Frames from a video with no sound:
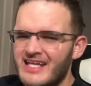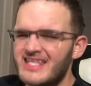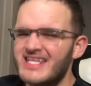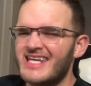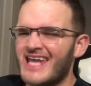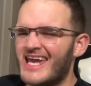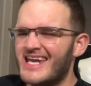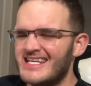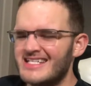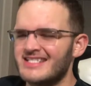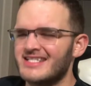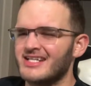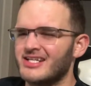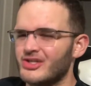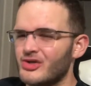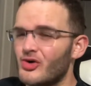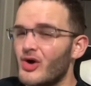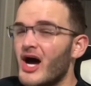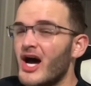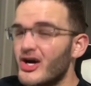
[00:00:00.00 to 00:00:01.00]
I think Aiden's gonna
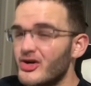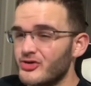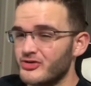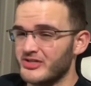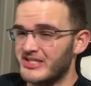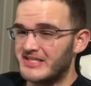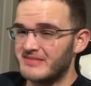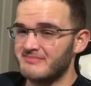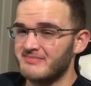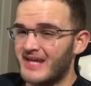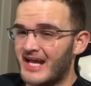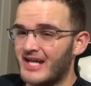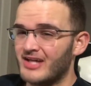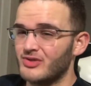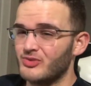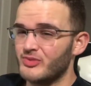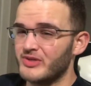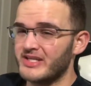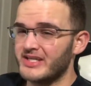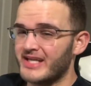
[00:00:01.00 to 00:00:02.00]
go hungry
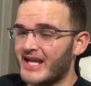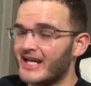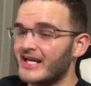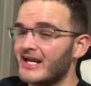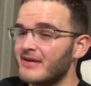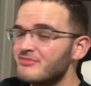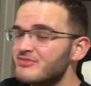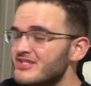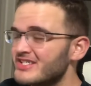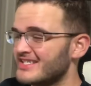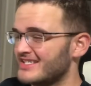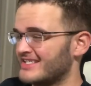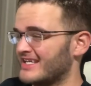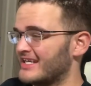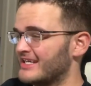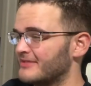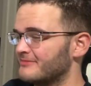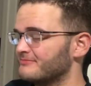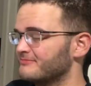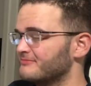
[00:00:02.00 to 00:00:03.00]
Halloween night. I'm just
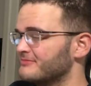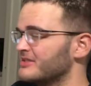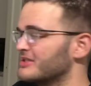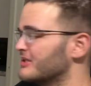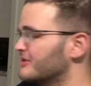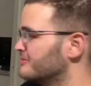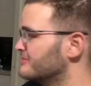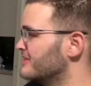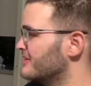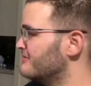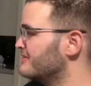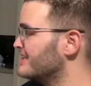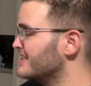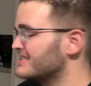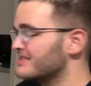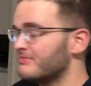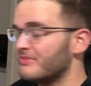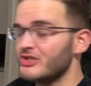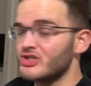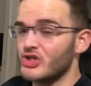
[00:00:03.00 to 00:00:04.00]
saying, you know, if he
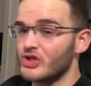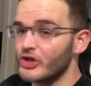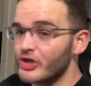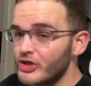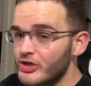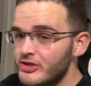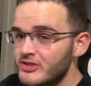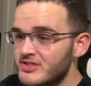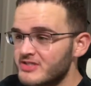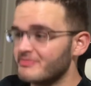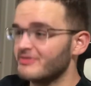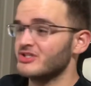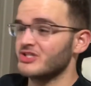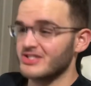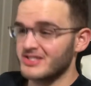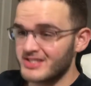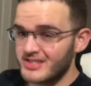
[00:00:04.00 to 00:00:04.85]
gets a bunch of nerds, bunch of